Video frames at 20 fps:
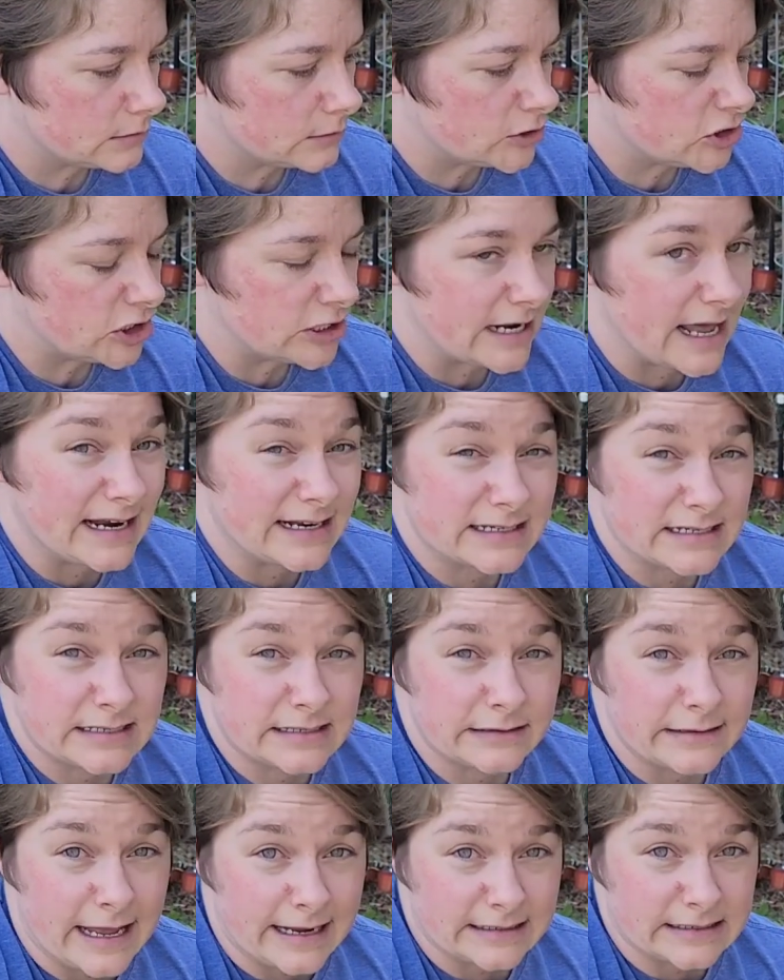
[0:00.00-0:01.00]
genetic
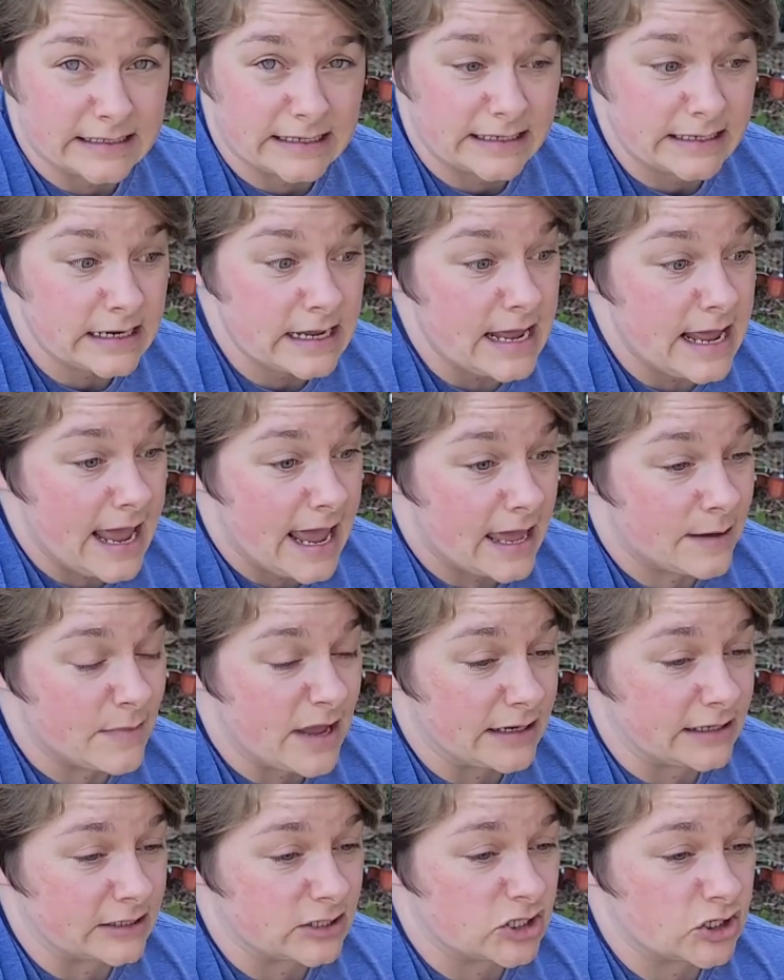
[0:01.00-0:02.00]
selecting and
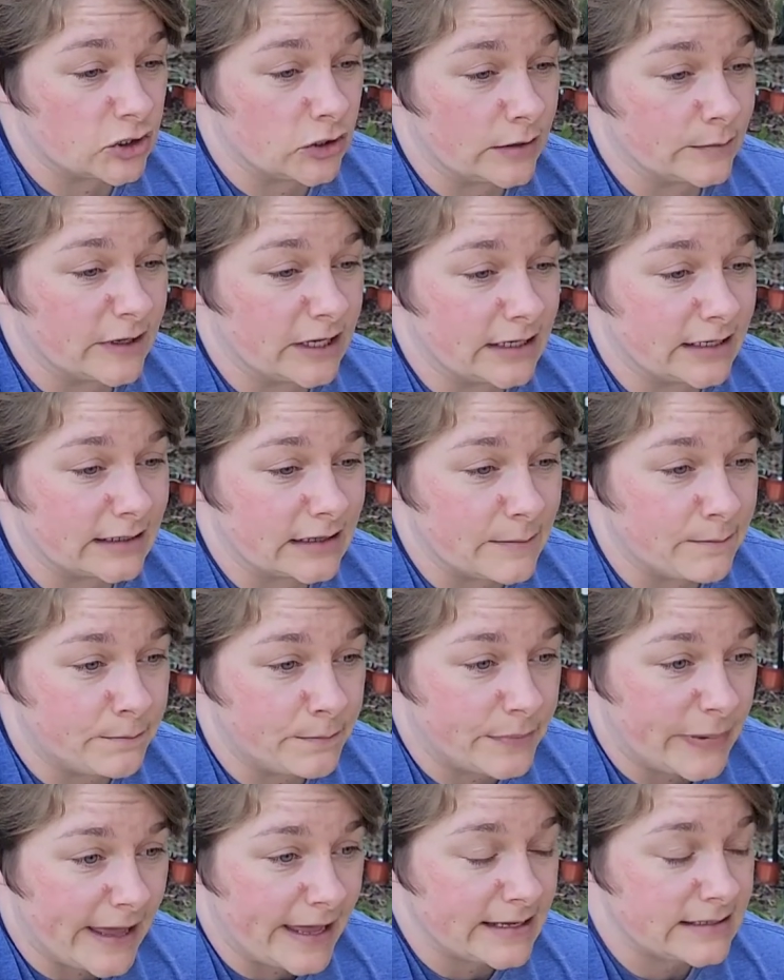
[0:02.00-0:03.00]
making sure I'm getting the
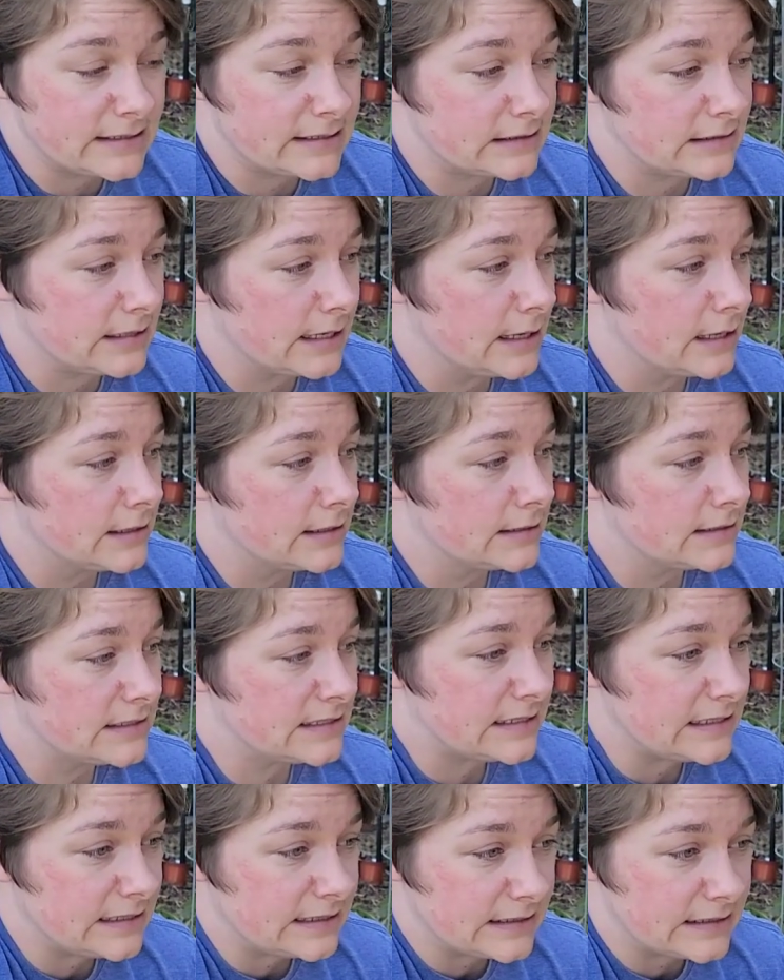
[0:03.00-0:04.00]
best
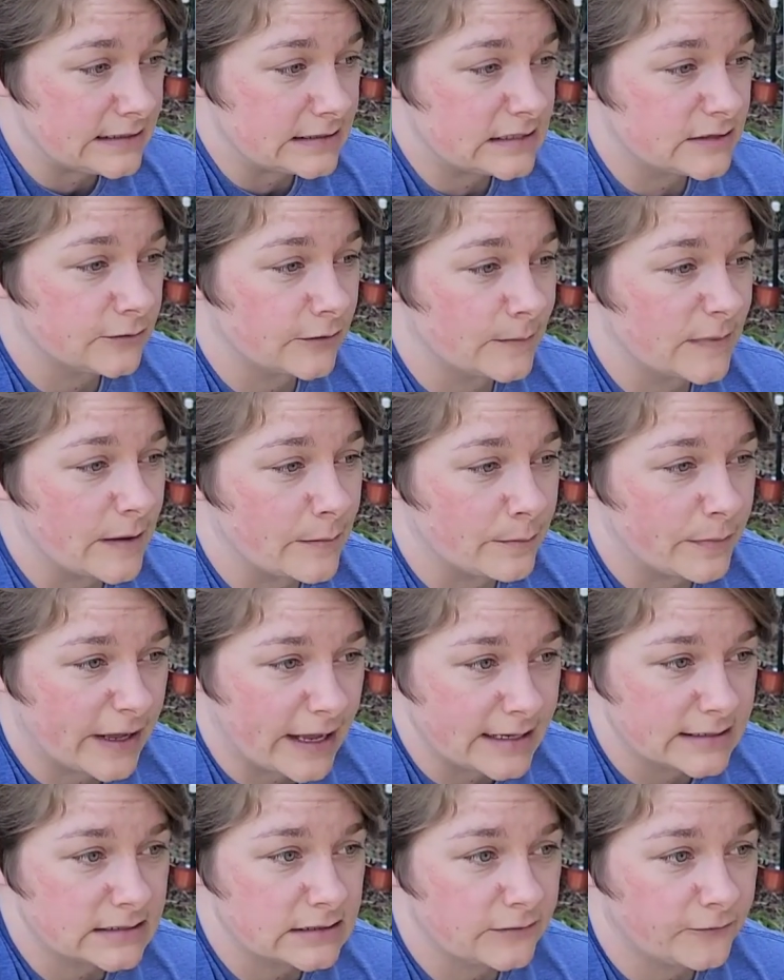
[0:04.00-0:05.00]
seeds from the
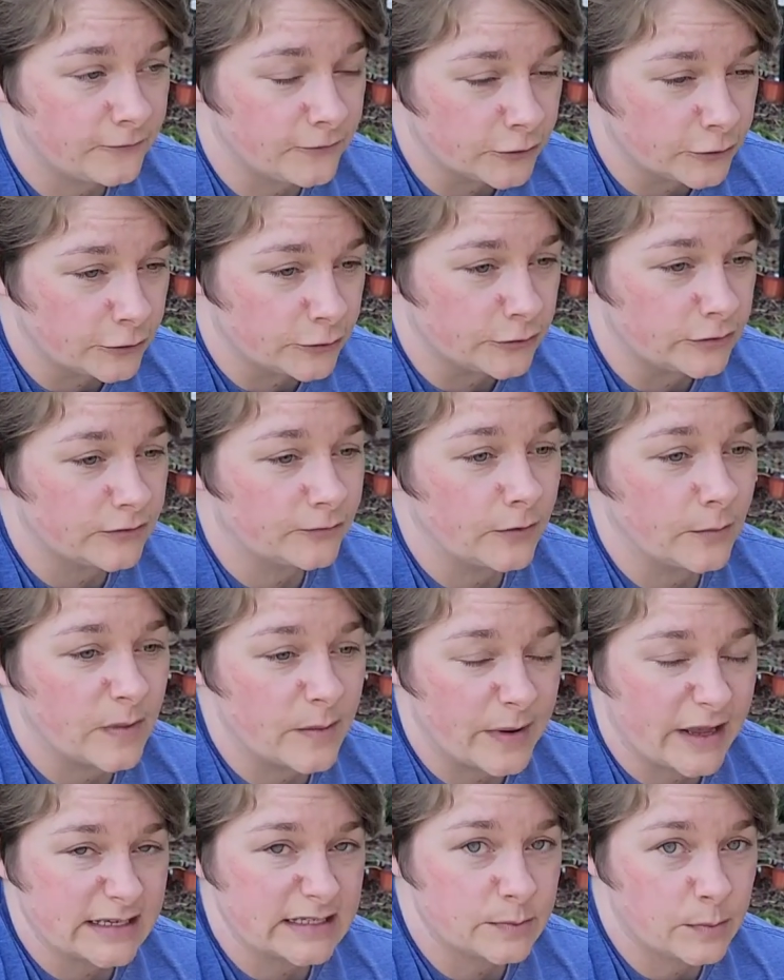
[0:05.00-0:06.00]
best fruit from the
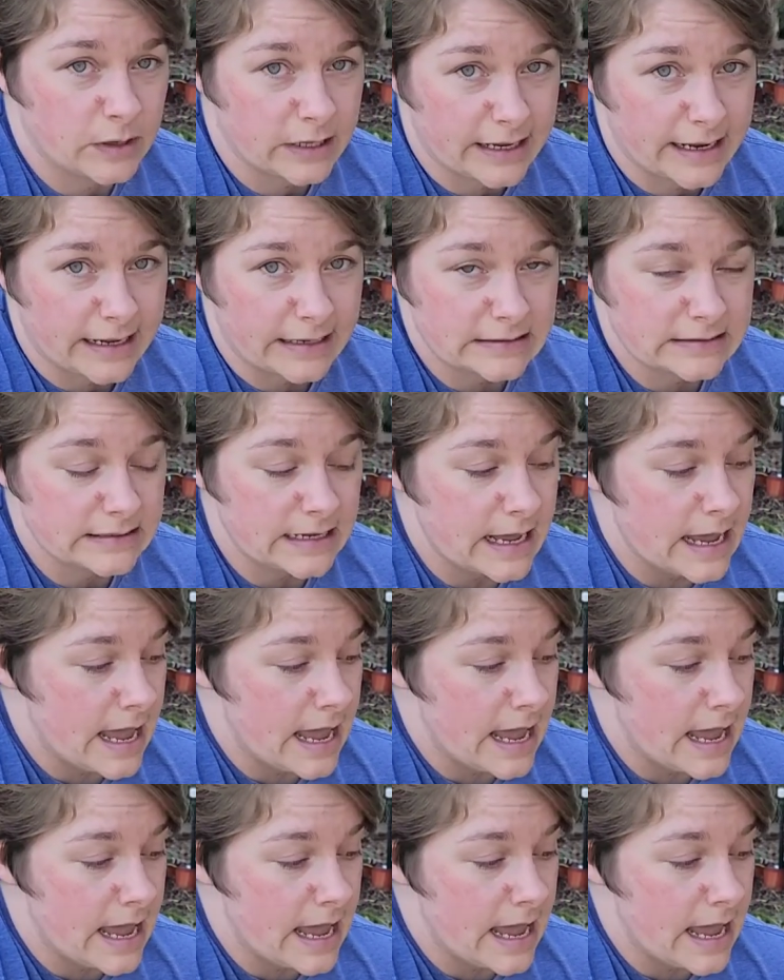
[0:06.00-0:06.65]
best plant.